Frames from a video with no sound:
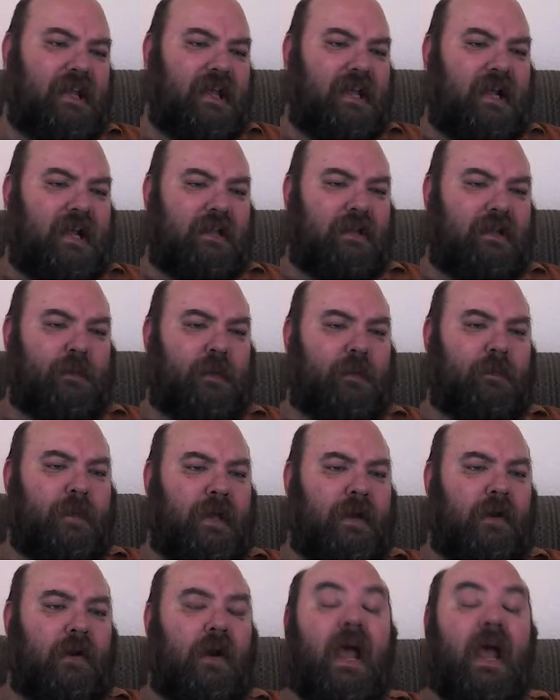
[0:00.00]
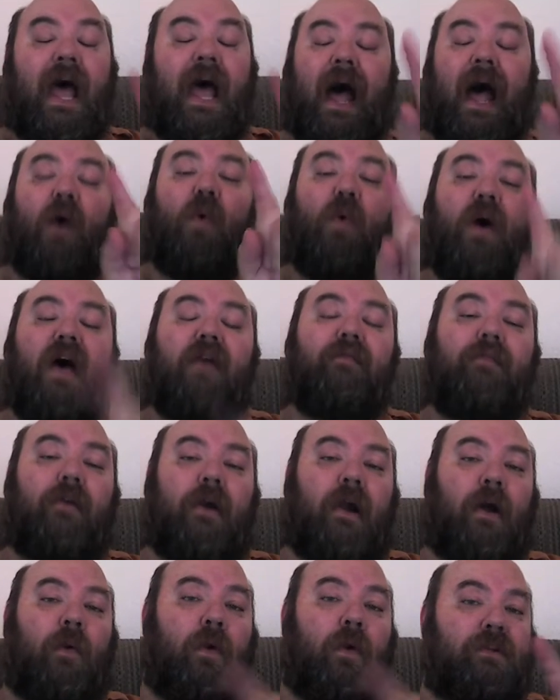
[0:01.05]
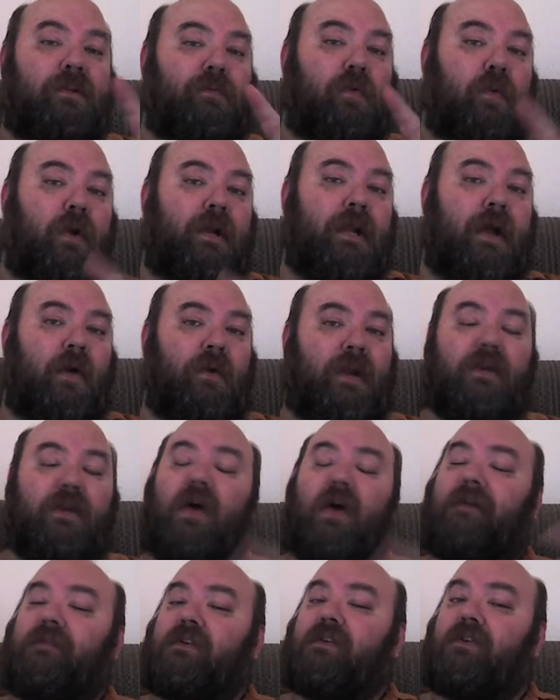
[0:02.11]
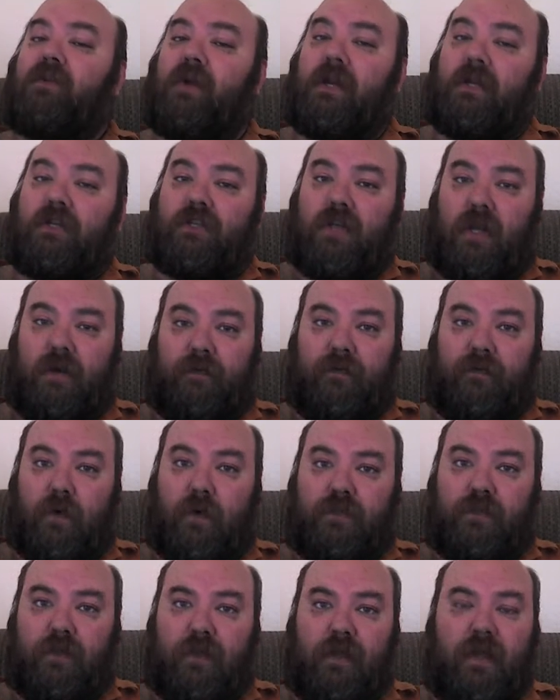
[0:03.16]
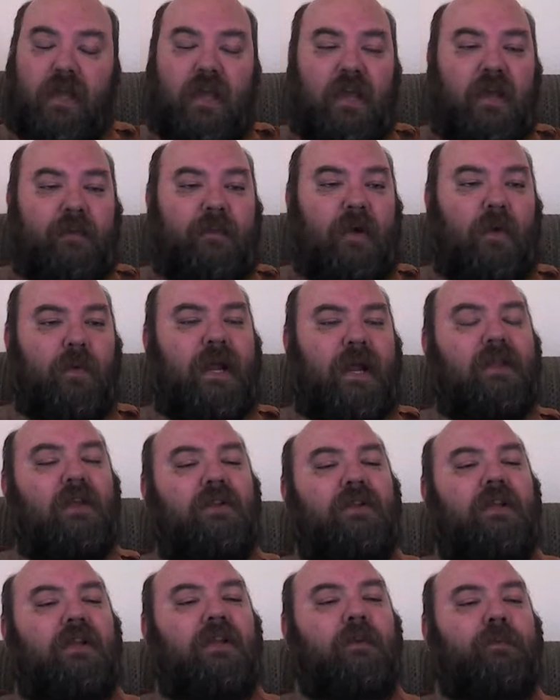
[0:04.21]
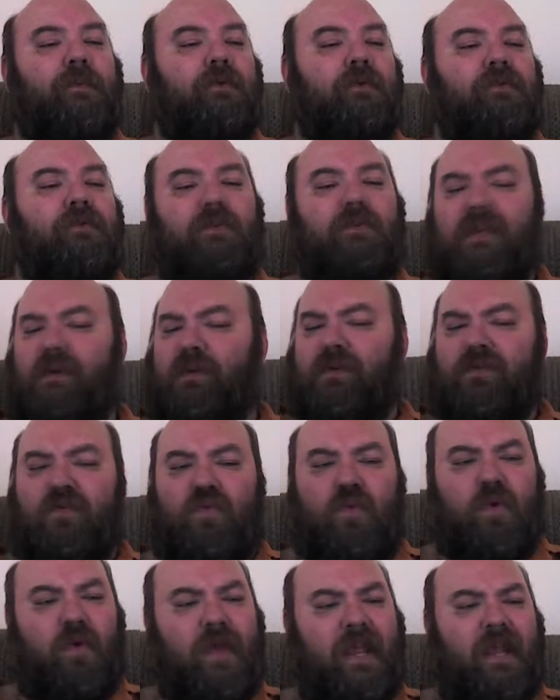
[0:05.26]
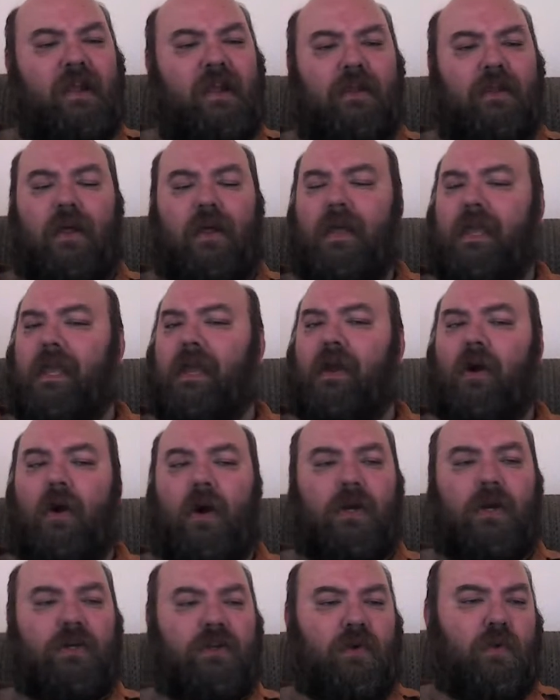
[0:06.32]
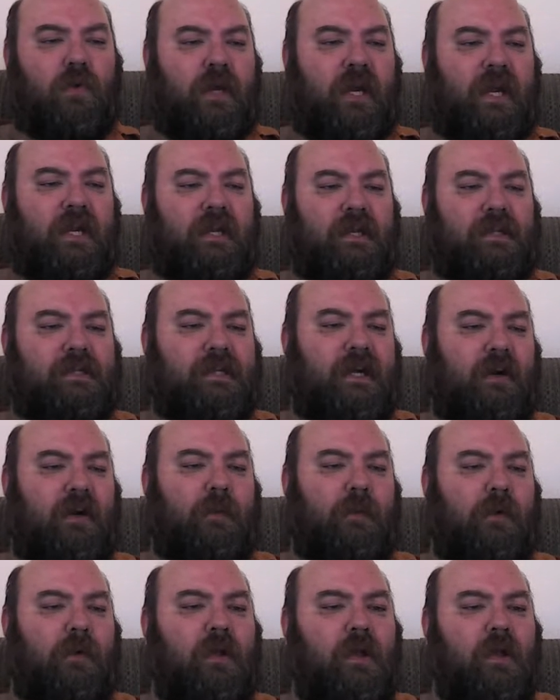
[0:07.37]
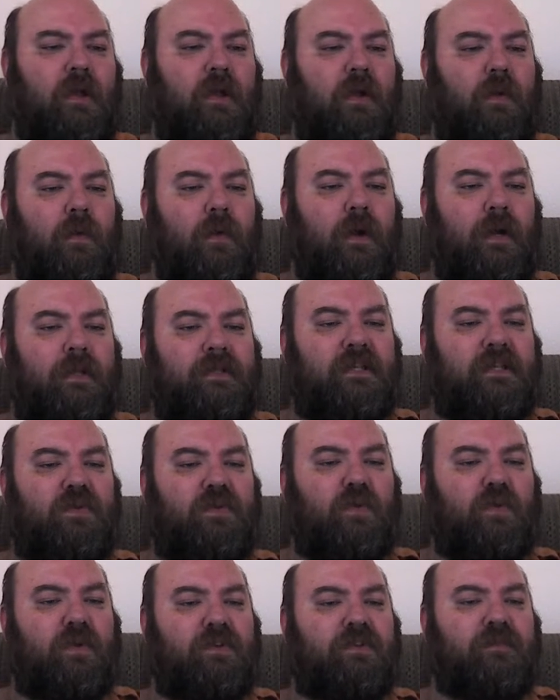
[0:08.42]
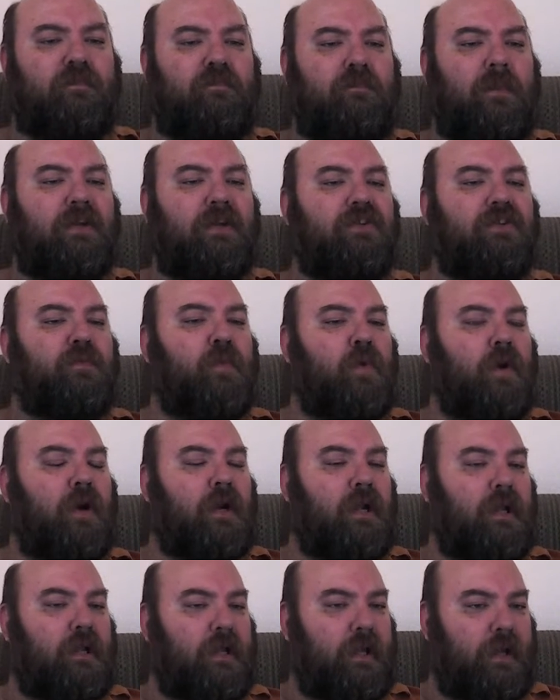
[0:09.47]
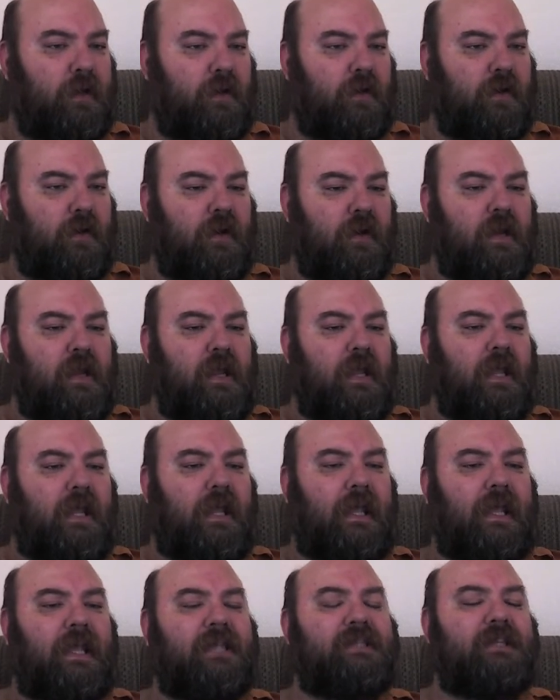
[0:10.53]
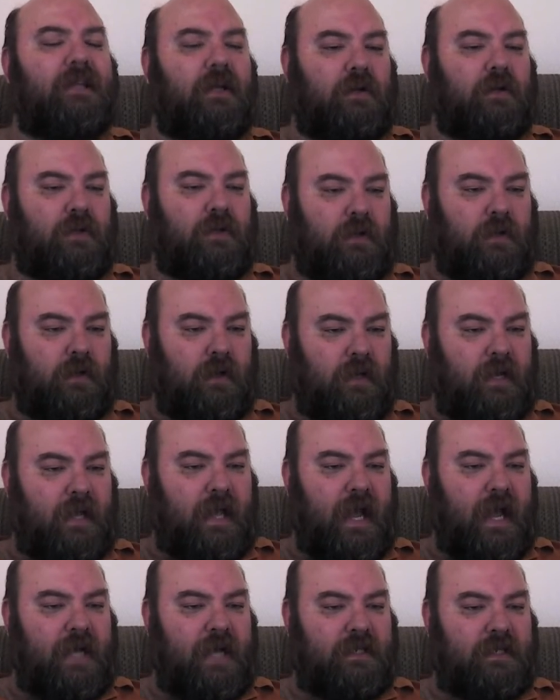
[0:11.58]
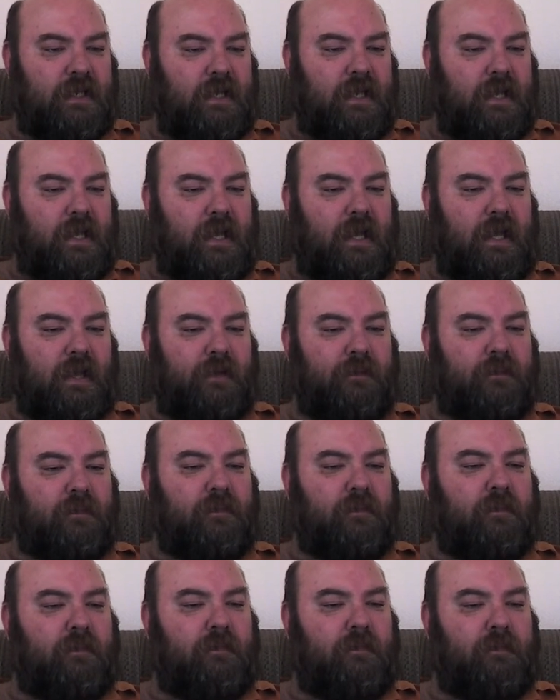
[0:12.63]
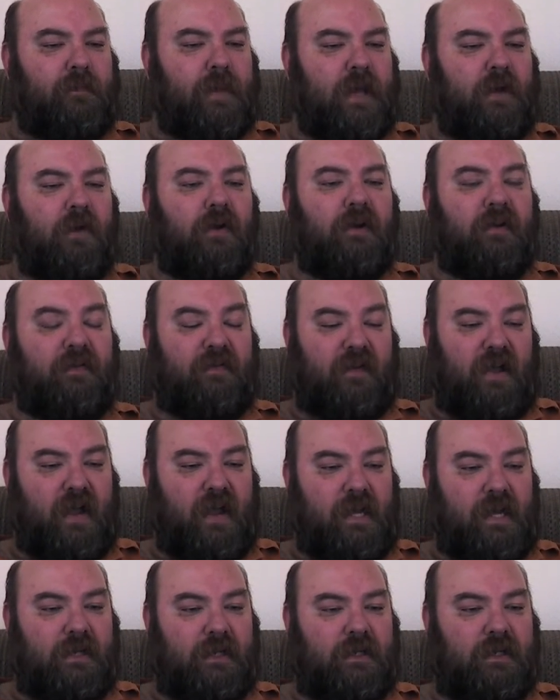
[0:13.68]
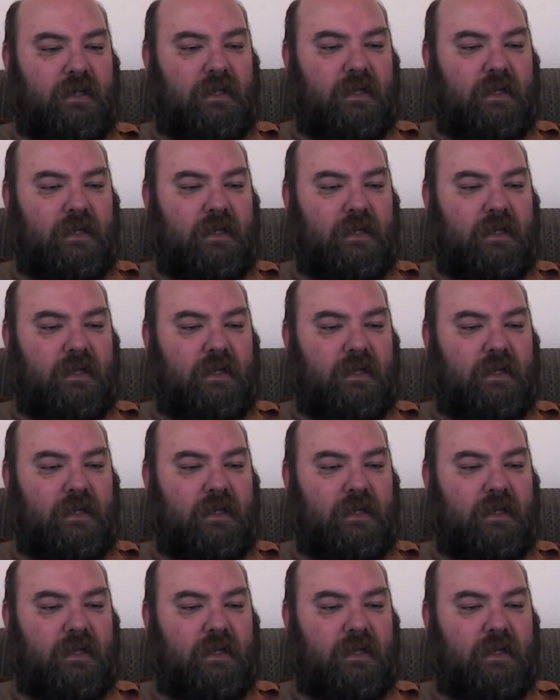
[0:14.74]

a little bit better. However, I want to point out, and I don't have a screenshot unfortunately, but when I looked at Ubuntu's, it was really clunky, hard to read, and terrible, whereas this one was much more clearer, easier to look at, and better defined.